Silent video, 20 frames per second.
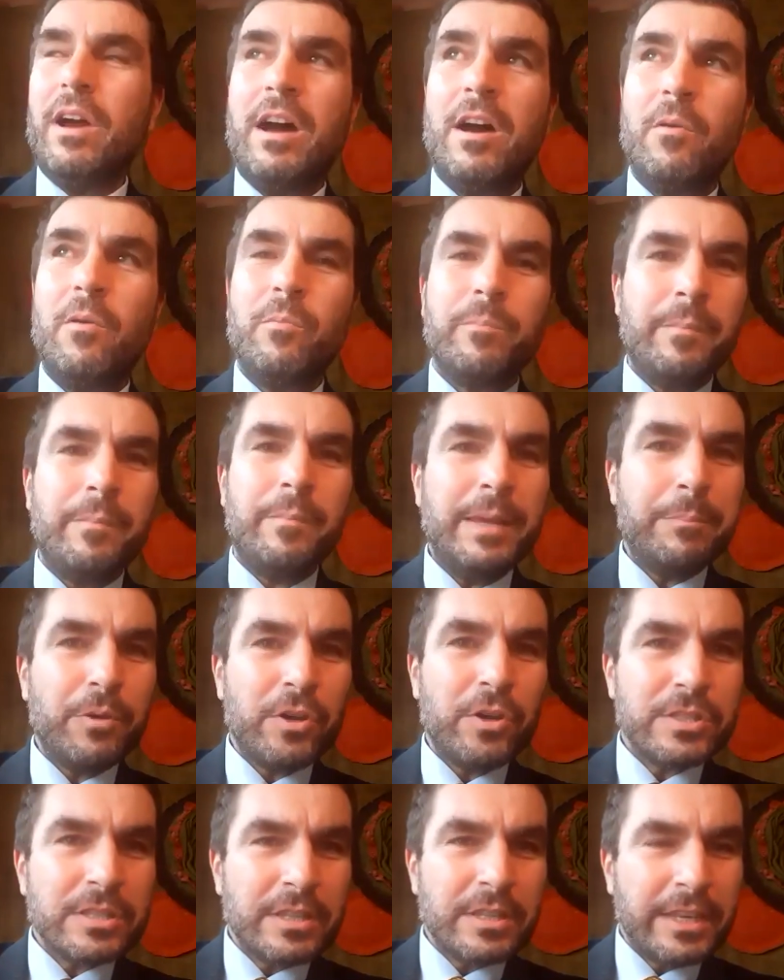me
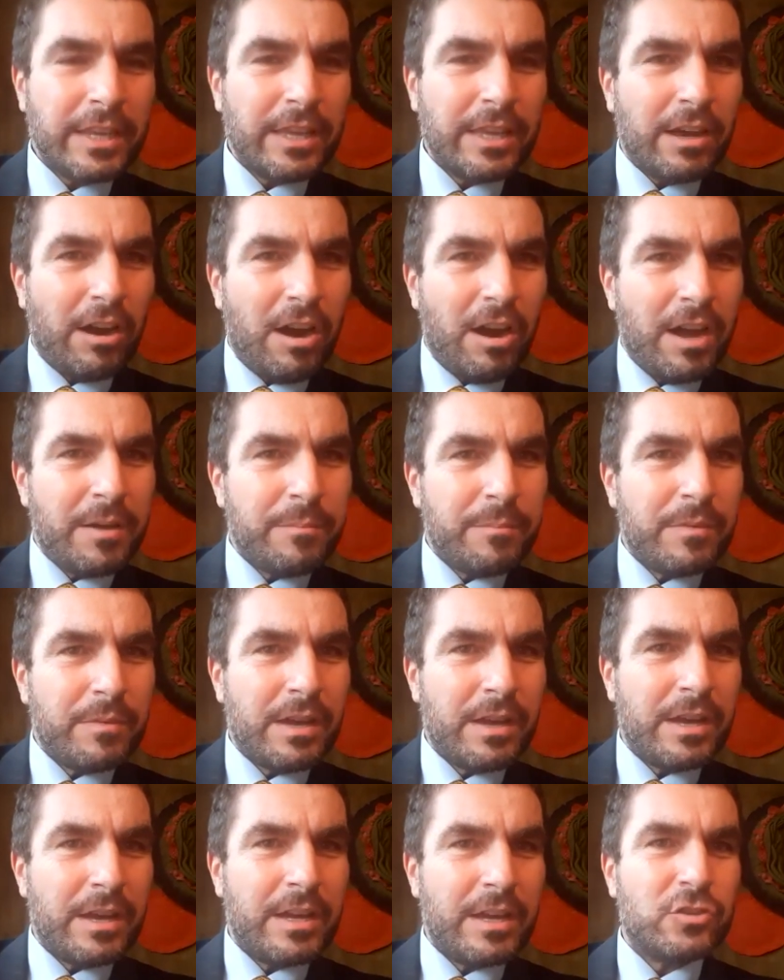personally, I'm
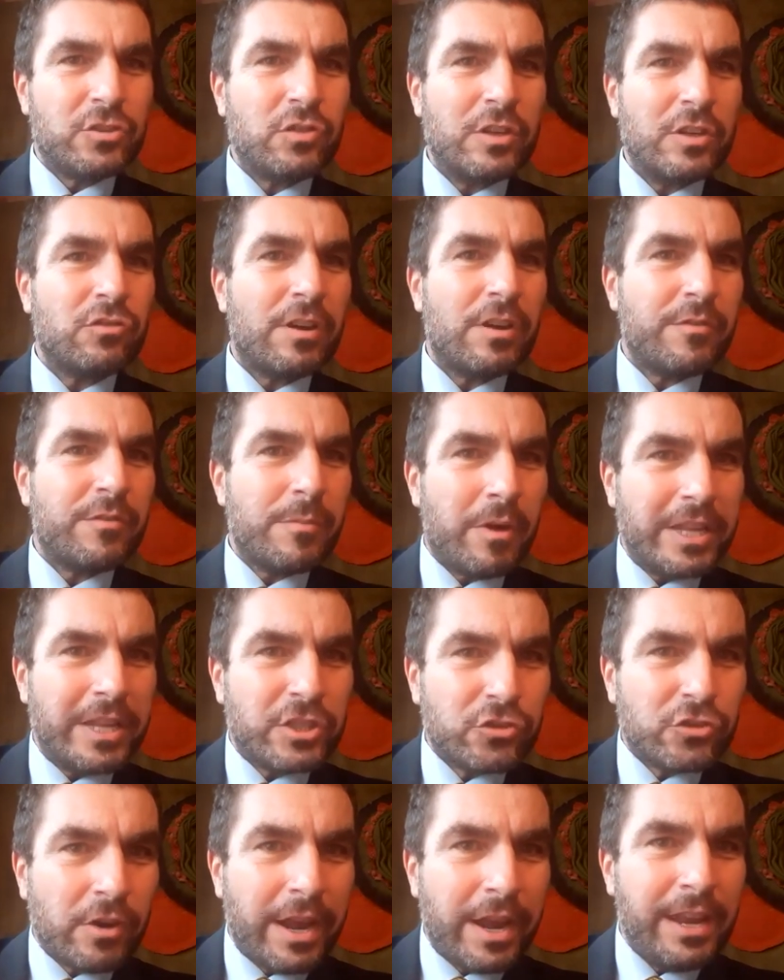a truck driver by
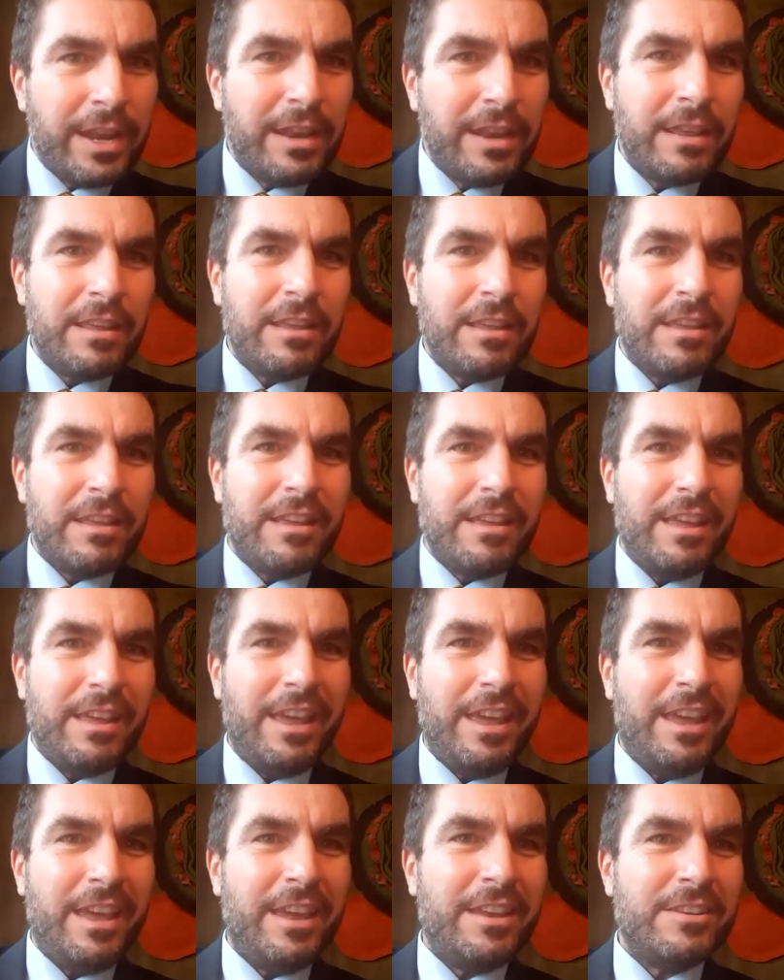trade,
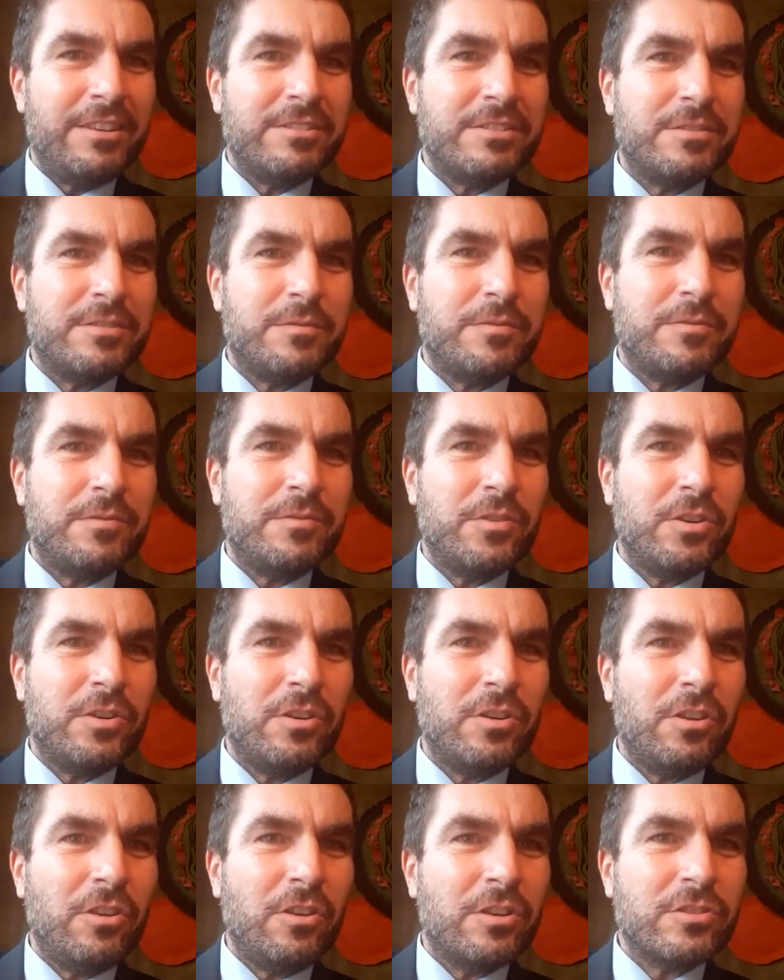and for
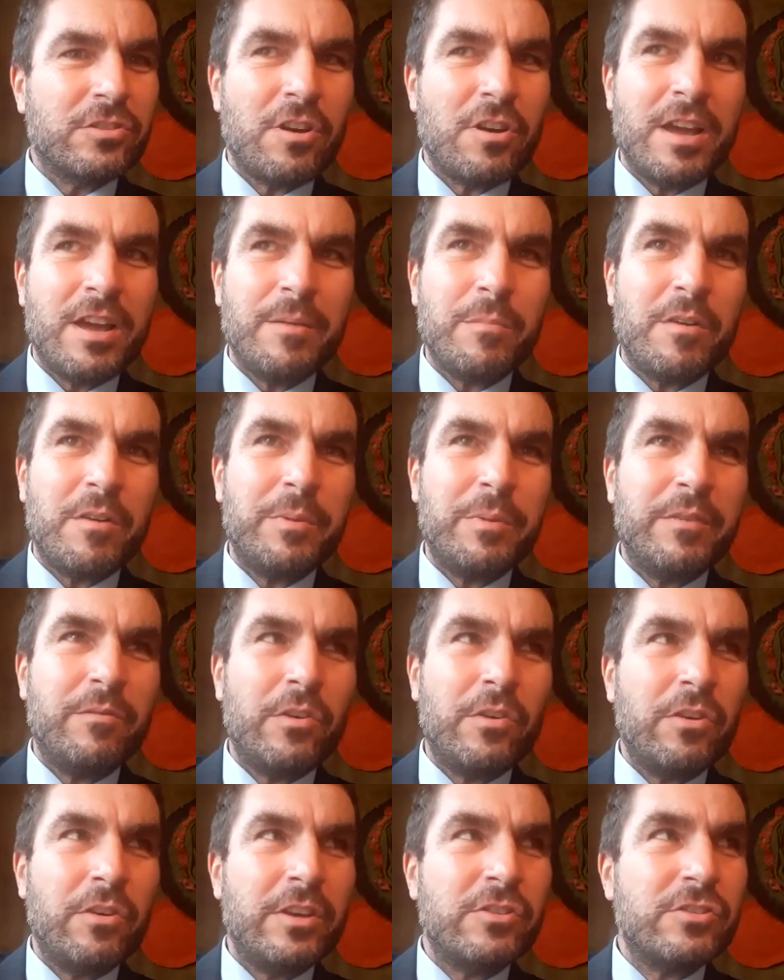a long time I've been
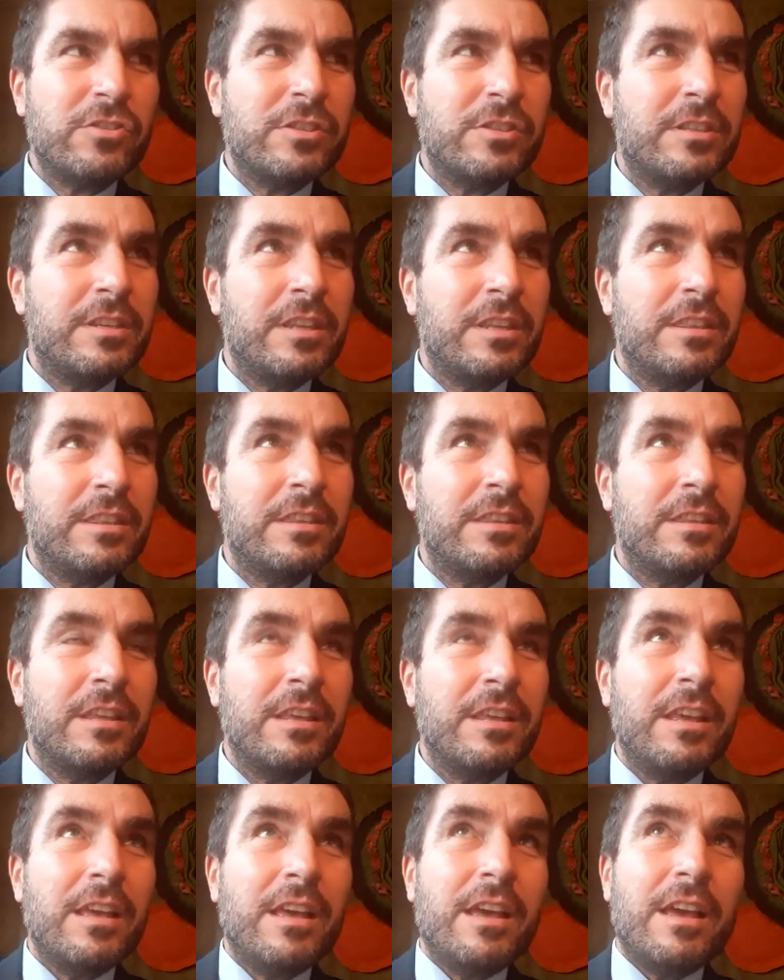very interested in
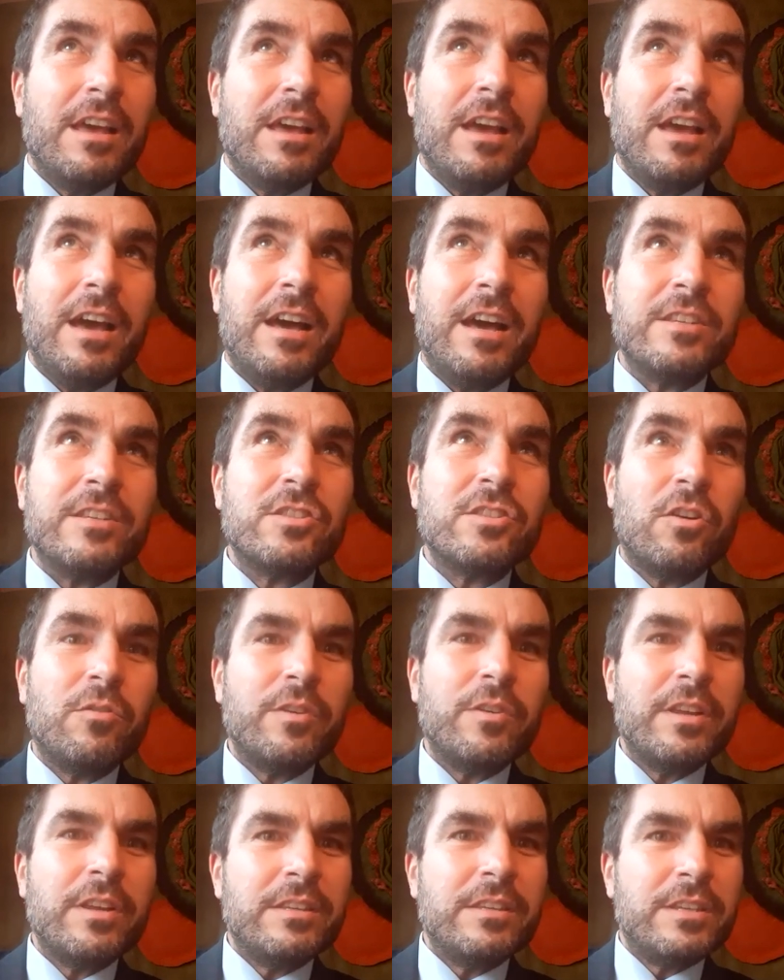
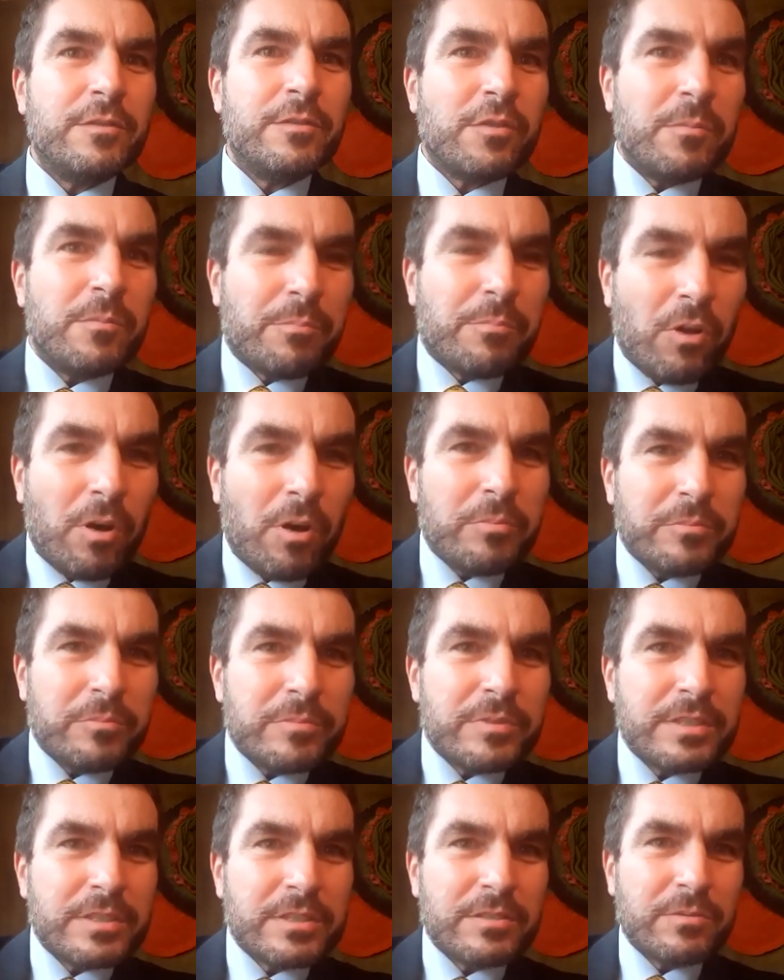solving different
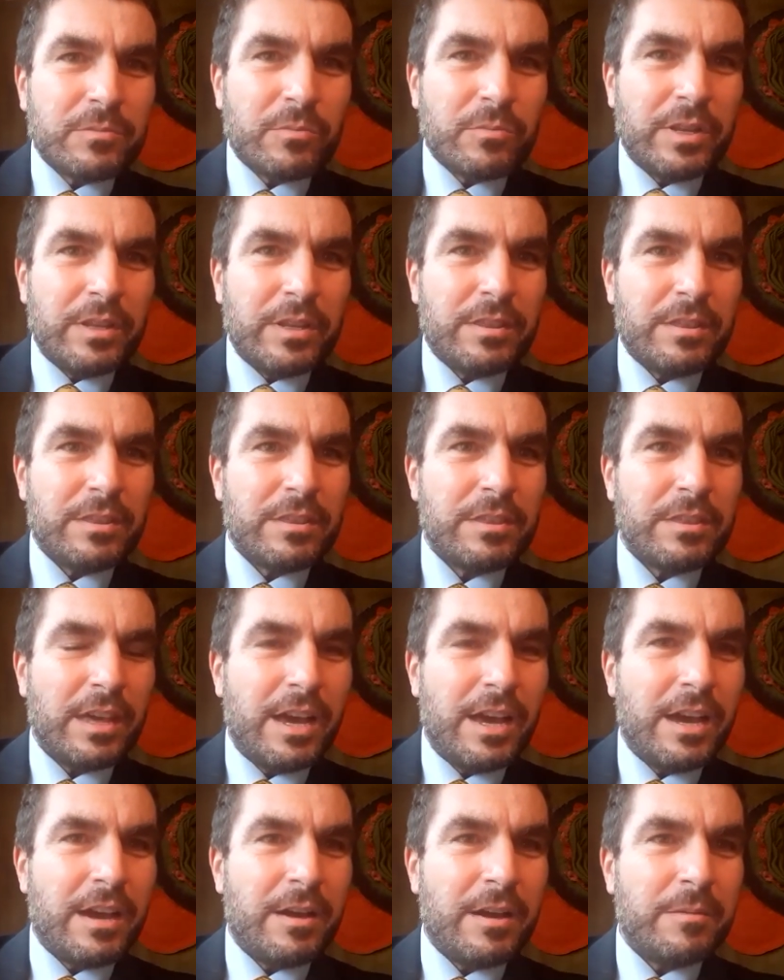problems with
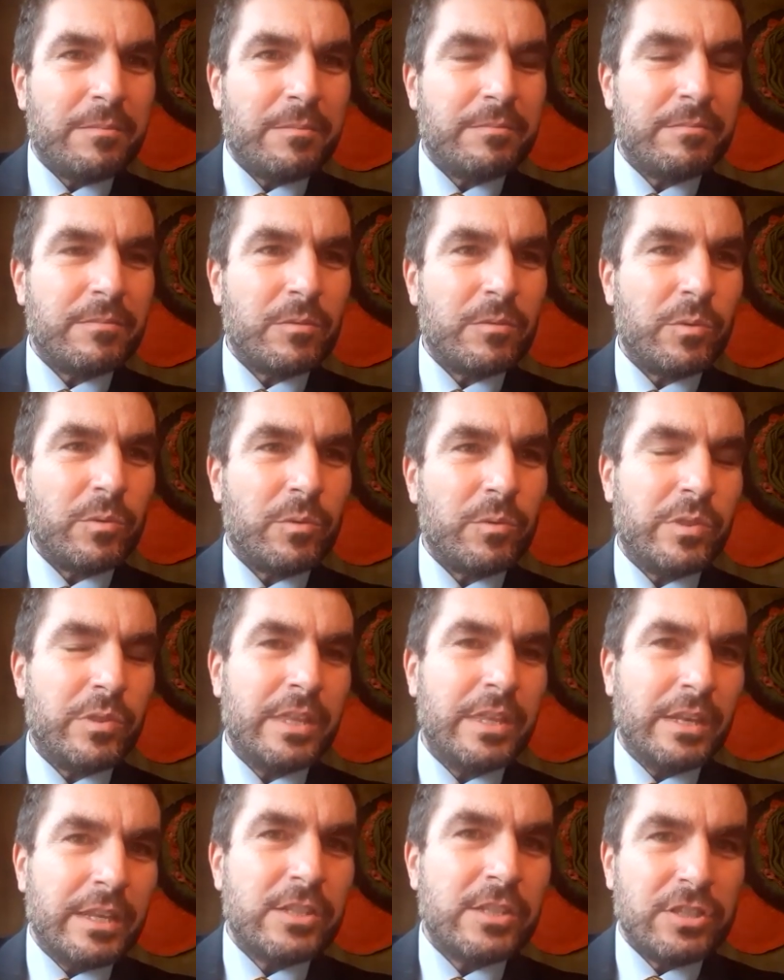
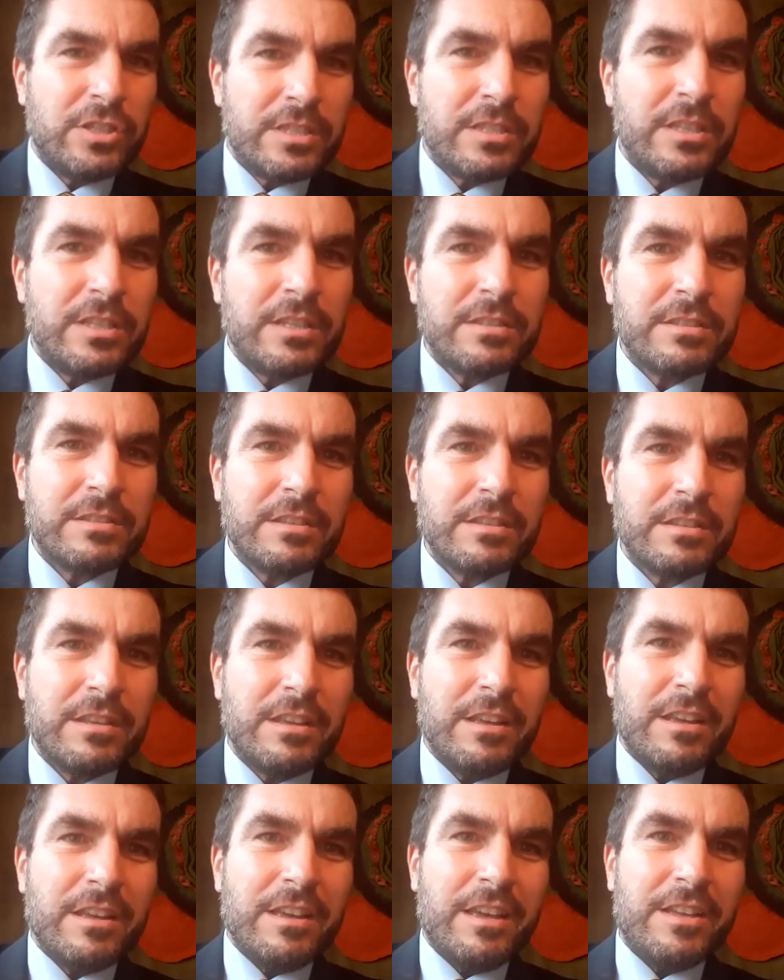within logistics.
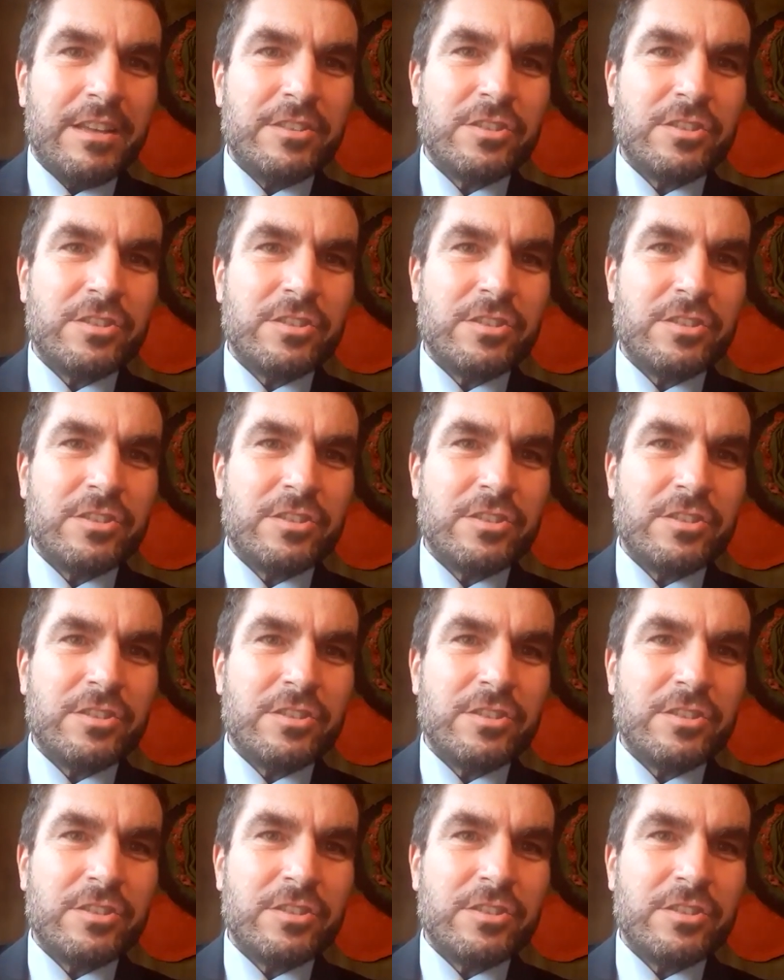And